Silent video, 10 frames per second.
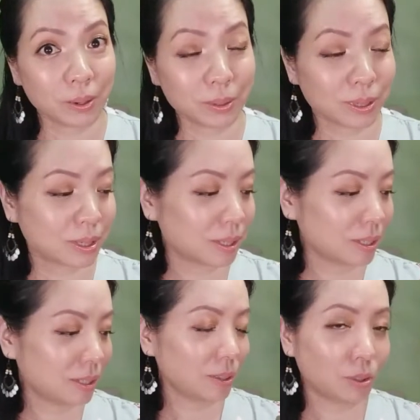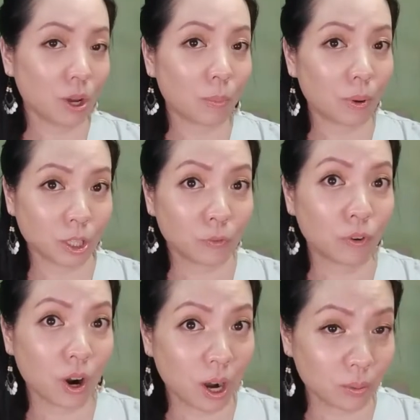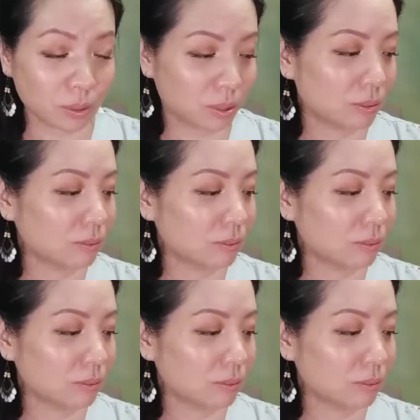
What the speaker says: out. Not much fall out.